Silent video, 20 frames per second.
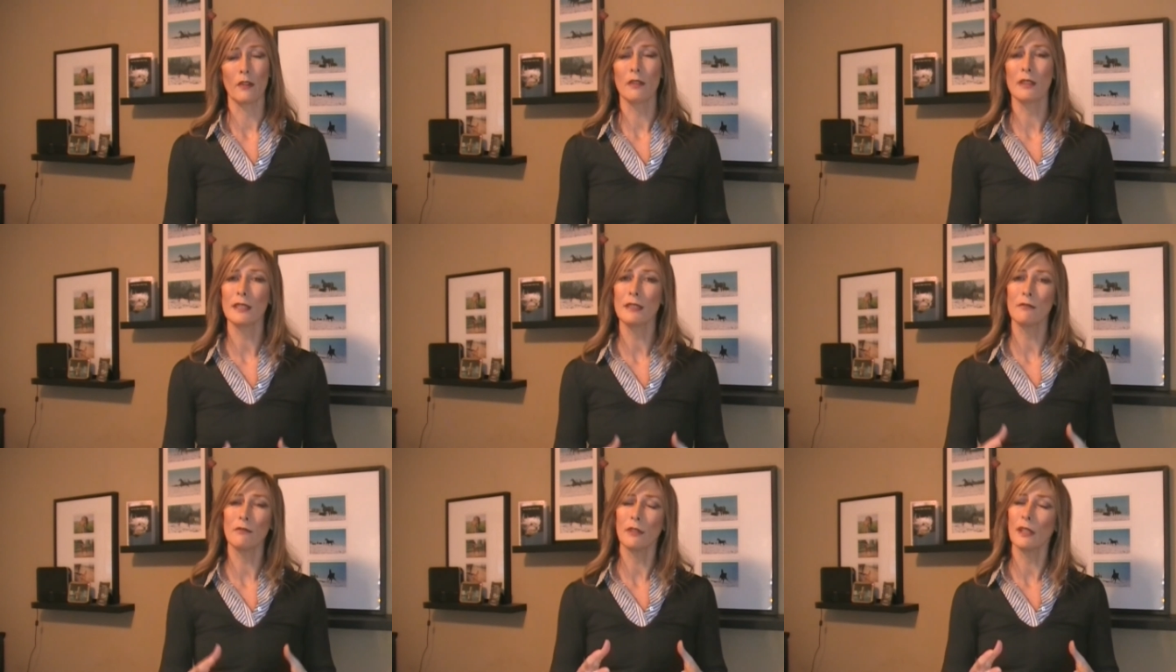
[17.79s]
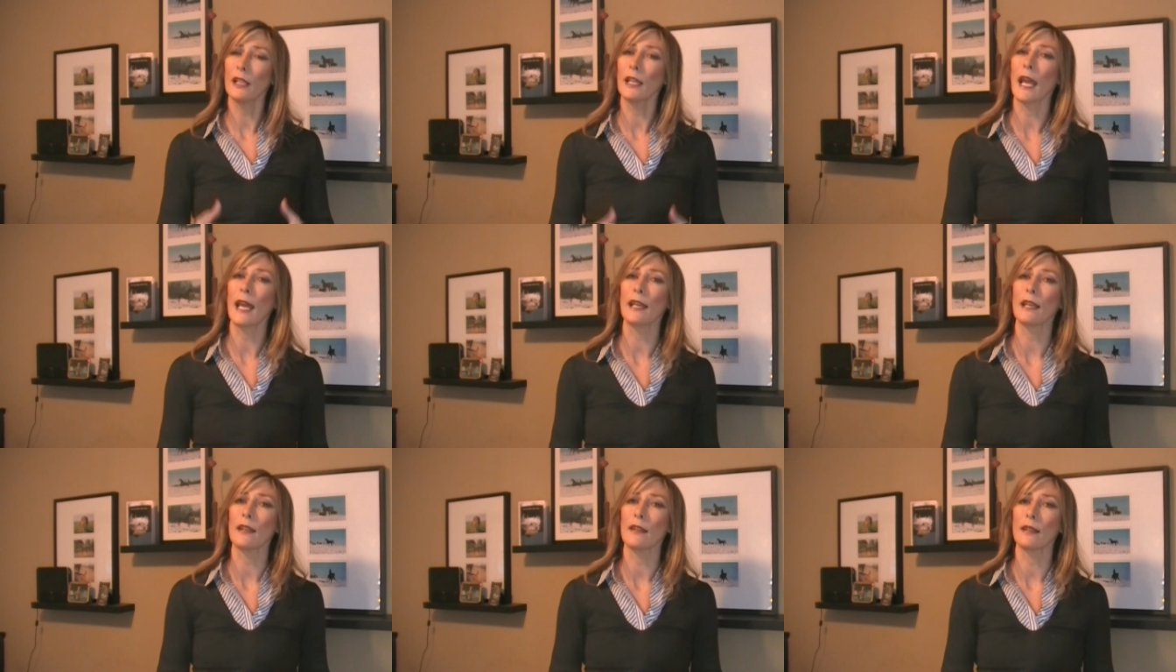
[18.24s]
There isn't
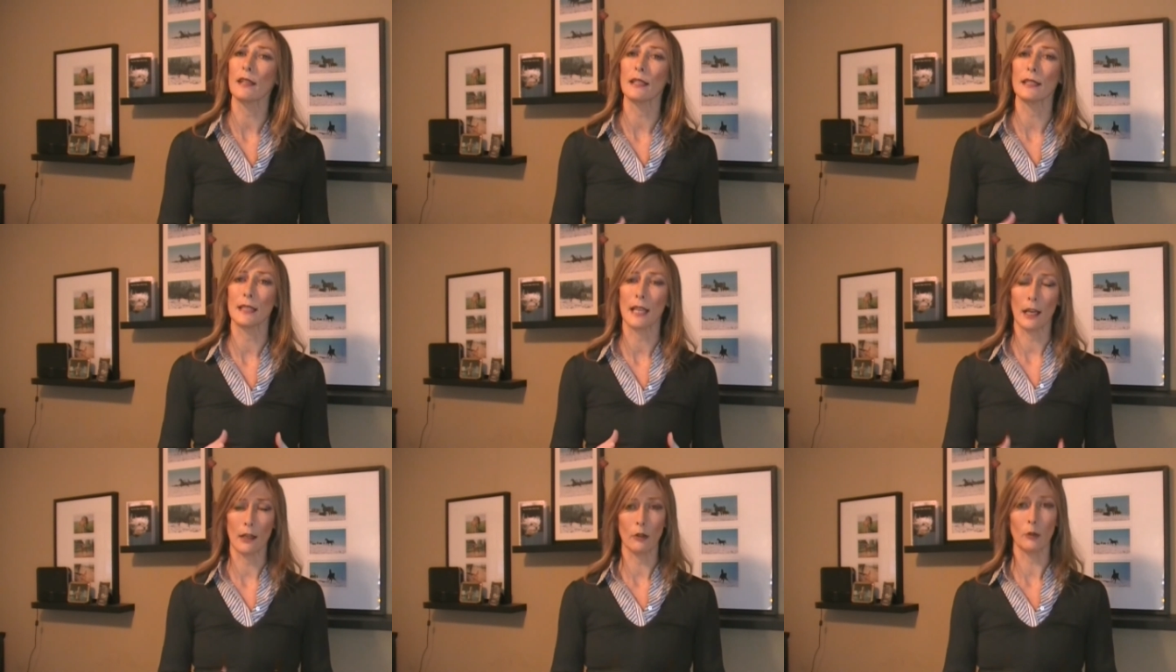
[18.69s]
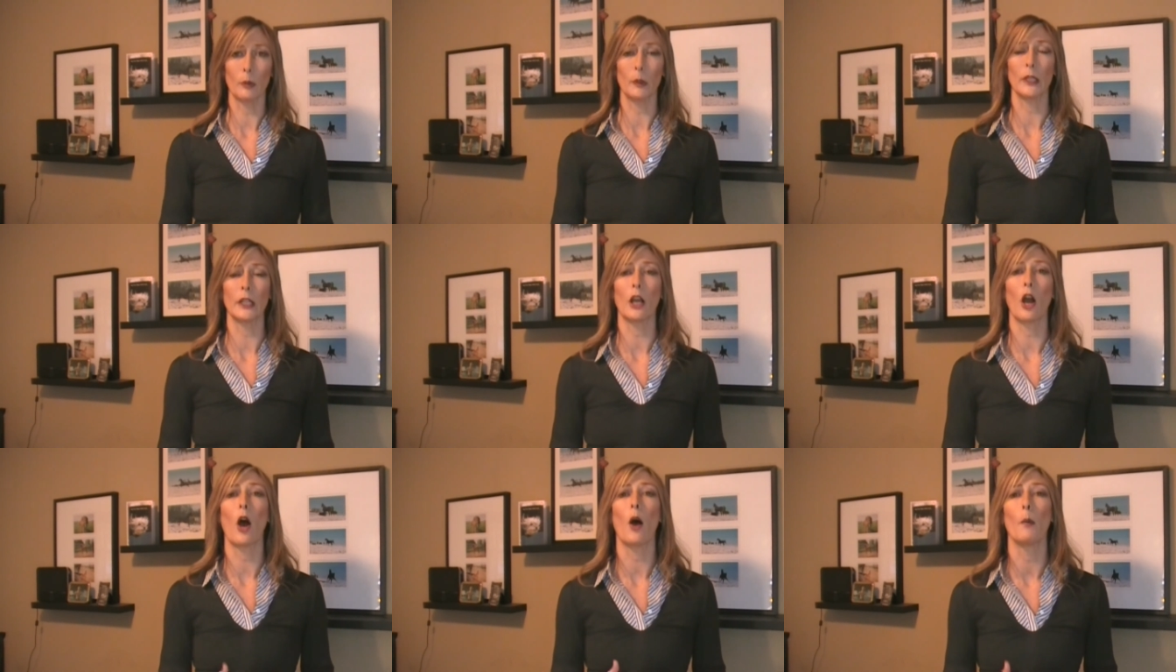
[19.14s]
really anything
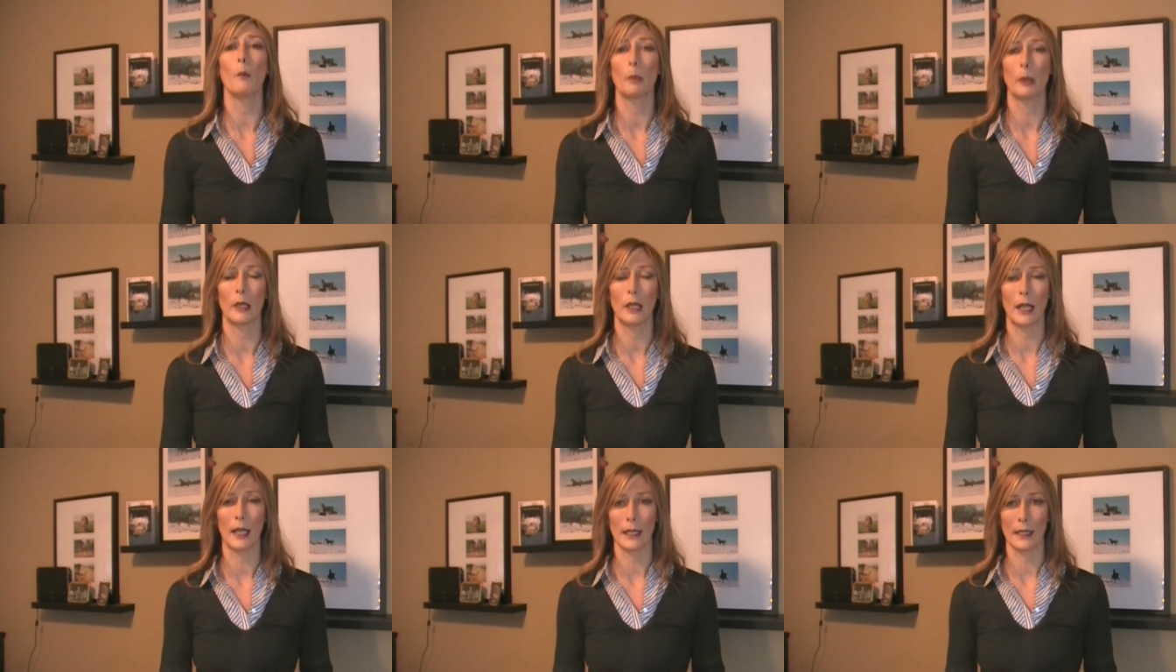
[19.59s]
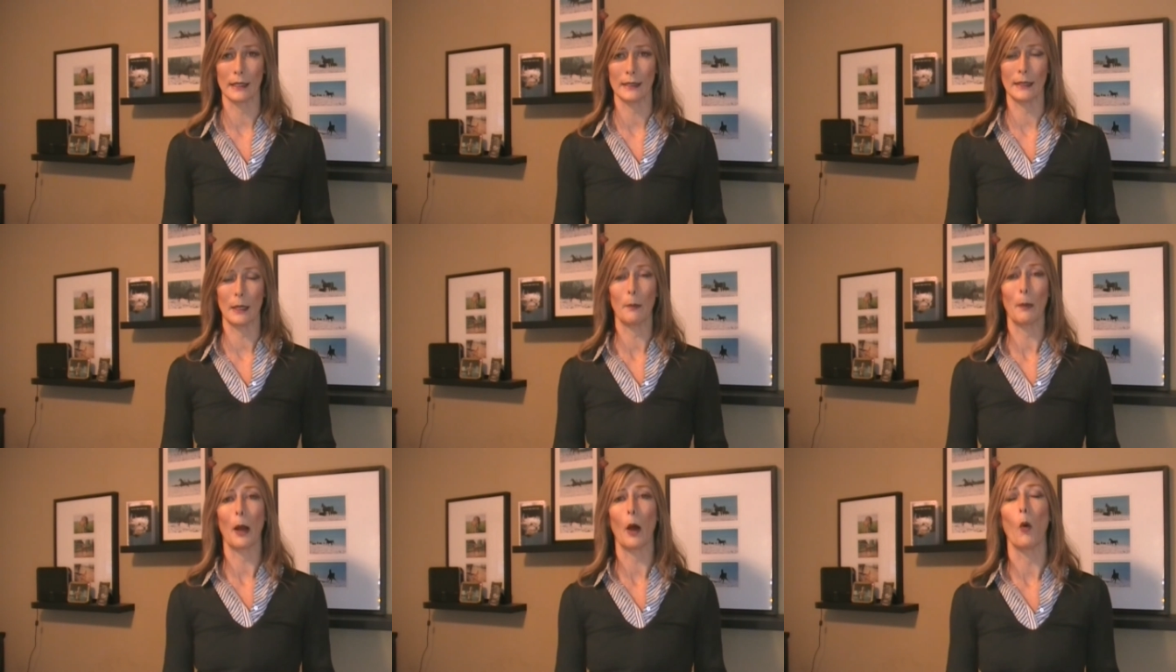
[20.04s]
terribly
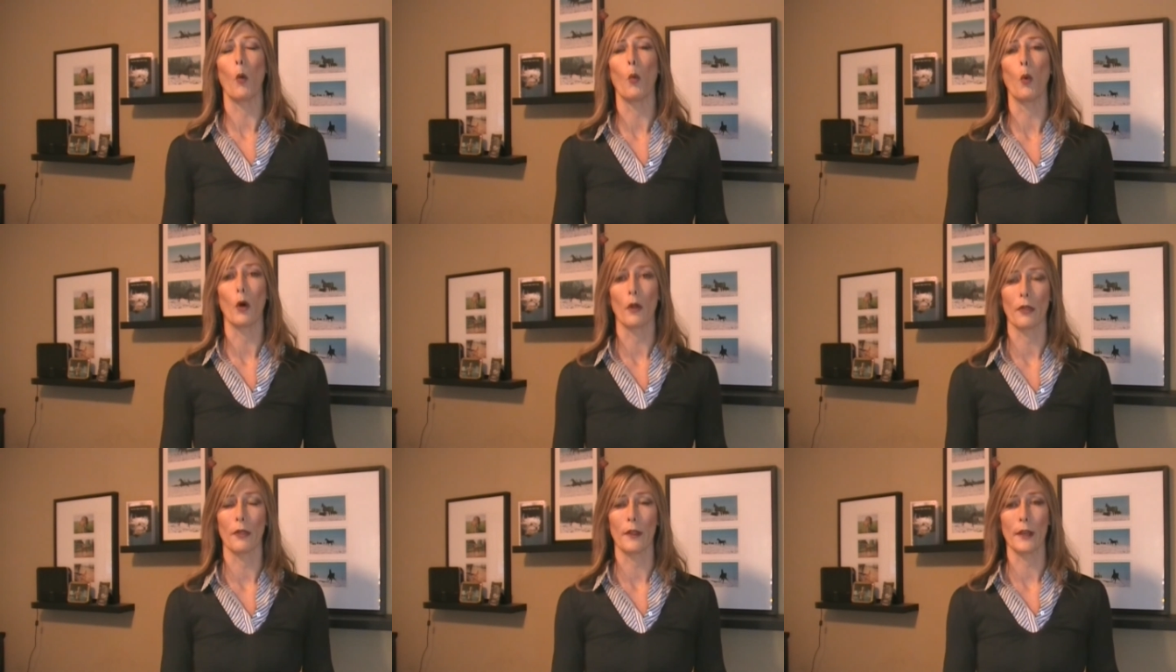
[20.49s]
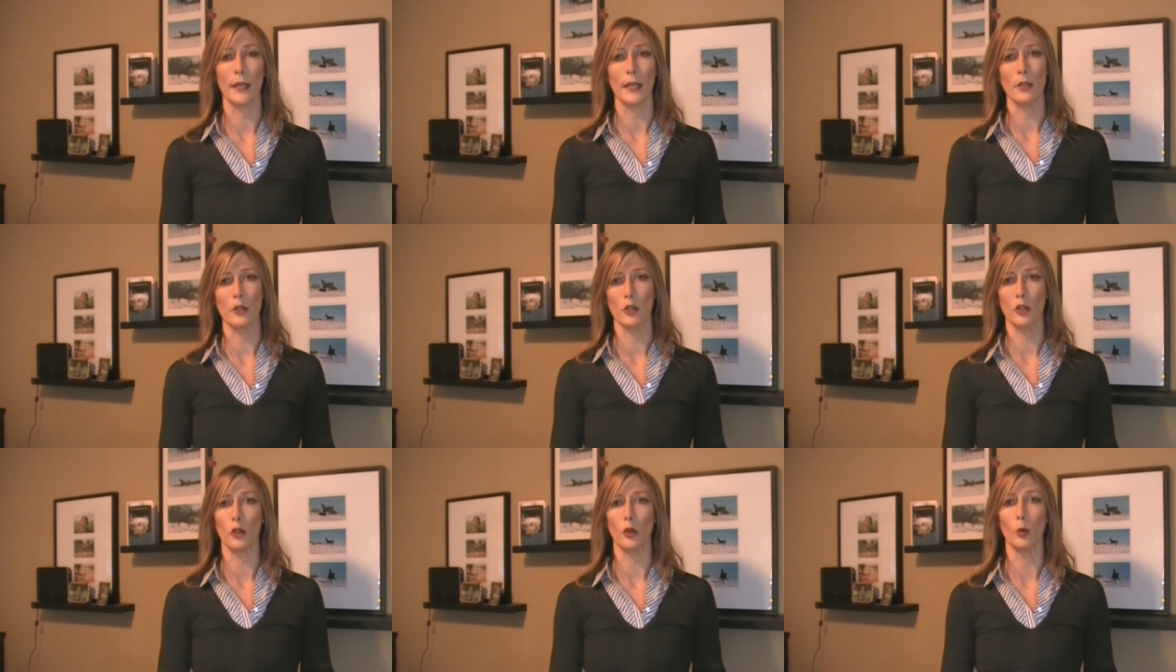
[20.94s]
complex about what
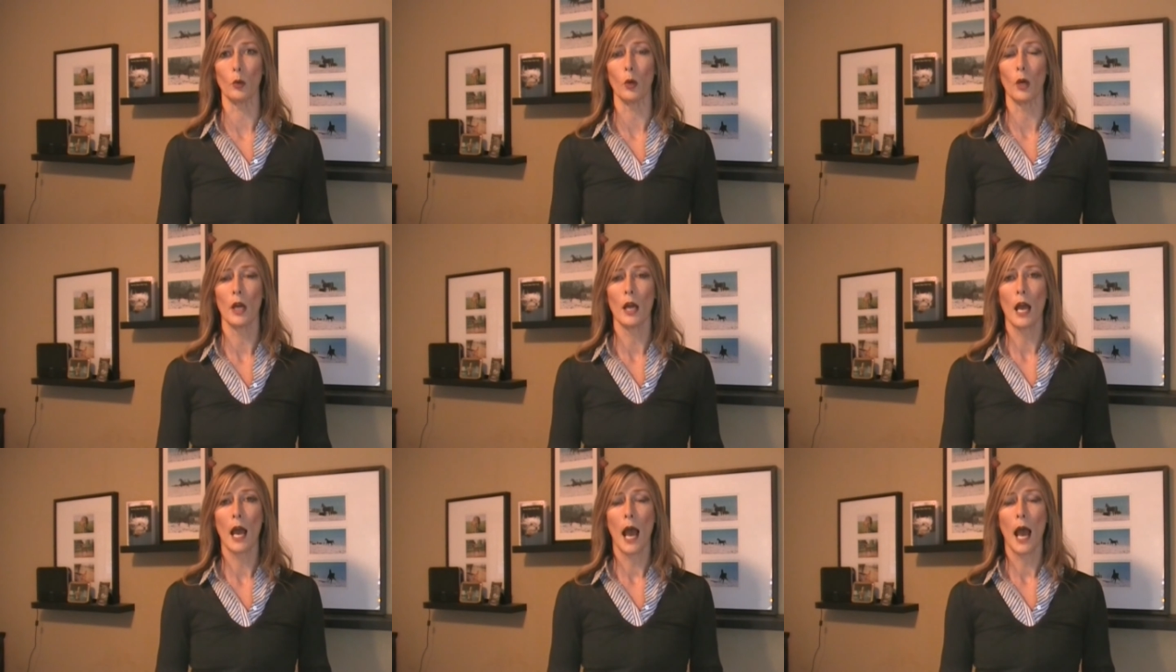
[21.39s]
they do,